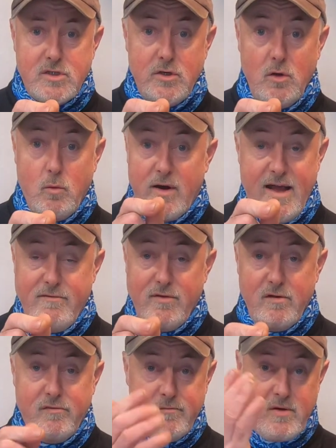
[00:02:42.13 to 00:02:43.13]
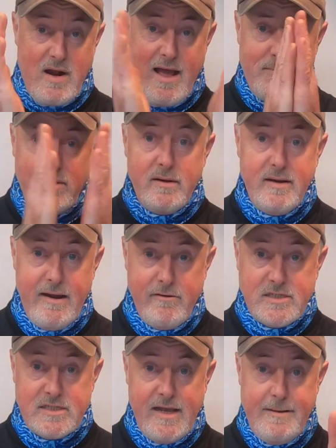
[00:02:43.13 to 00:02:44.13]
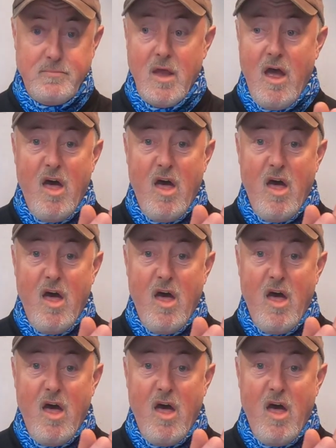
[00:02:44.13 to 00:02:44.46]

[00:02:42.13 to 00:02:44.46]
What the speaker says: to whatever the clapper nearest it.